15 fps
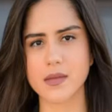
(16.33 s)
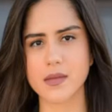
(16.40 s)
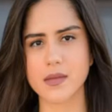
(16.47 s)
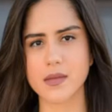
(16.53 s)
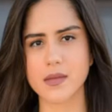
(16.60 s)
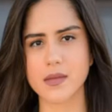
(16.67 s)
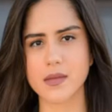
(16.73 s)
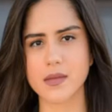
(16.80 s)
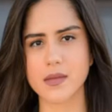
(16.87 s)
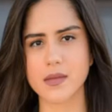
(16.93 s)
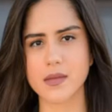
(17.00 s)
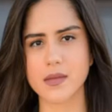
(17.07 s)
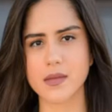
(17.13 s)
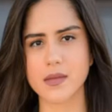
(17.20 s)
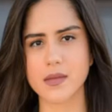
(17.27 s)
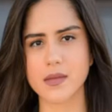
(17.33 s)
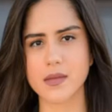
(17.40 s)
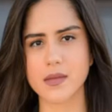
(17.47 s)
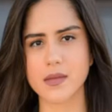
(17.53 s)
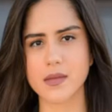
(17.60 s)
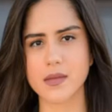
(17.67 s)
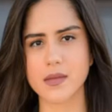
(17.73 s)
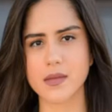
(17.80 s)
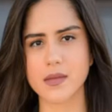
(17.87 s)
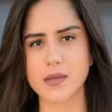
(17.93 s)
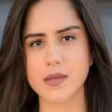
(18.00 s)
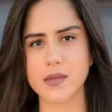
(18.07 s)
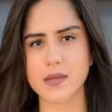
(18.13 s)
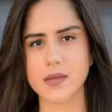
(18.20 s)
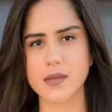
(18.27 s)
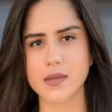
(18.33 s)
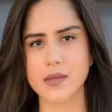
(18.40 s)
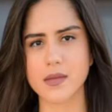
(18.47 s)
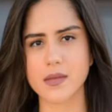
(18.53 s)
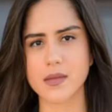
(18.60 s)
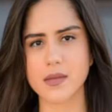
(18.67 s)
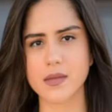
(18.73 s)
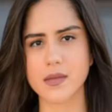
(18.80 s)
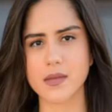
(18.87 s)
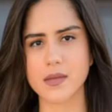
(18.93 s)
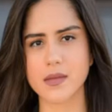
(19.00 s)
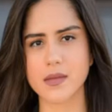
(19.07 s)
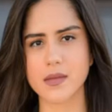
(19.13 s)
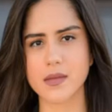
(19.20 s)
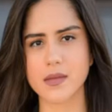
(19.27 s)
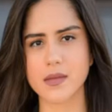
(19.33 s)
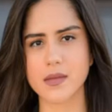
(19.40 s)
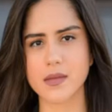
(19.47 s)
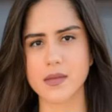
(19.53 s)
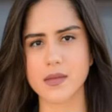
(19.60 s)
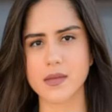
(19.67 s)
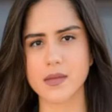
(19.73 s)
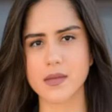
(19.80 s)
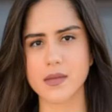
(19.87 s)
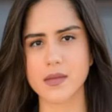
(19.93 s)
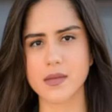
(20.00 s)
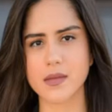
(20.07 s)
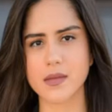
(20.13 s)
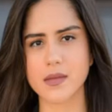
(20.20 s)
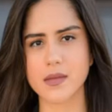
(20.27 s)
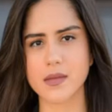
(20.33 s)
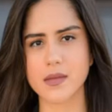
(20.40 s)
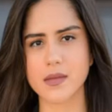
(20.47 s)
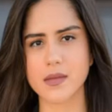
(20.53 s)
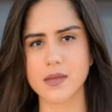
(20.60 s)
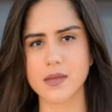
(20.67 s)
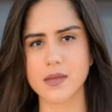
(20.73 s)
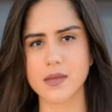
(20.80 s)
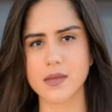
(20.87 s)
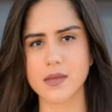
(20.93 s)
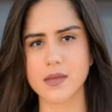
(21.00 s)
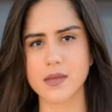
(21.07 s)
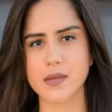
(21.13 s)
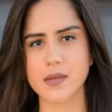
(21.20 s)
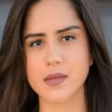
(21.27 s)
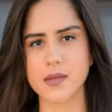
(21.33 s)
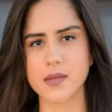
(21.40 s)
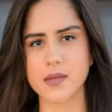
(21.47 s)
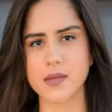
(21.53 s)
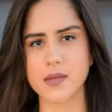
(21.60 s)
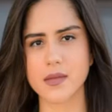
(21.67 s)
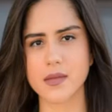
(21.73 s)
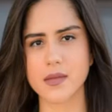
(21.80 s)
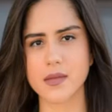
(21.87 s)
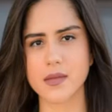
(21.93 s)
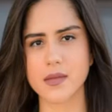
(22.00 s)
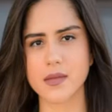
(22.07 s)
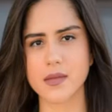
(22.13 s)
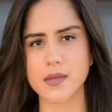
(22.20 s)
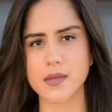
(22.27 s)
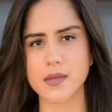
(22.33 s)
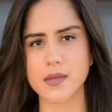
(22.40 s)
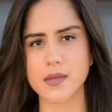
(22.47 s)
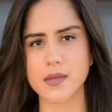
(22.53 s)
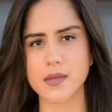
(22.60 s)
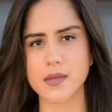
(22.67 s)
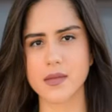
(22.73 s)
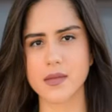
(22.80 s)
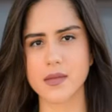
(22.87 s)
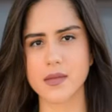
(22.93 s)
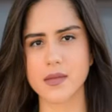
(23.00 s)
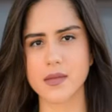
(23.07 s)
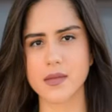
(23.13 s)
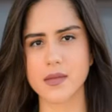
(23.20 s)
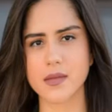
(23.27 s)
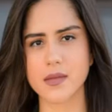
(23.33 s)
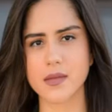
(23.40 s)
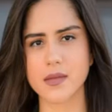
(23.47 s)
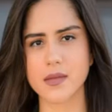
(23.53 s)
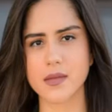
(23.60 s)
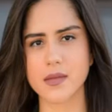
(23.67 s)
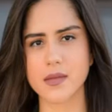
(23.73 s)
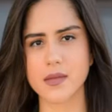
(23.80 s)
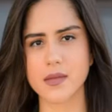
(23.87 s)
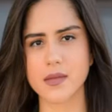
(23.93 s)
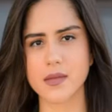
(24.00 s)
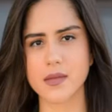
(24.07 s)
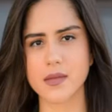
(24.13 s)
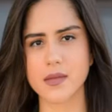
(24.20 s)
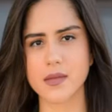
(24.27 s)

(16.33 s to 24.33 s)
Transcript: (no lip movement)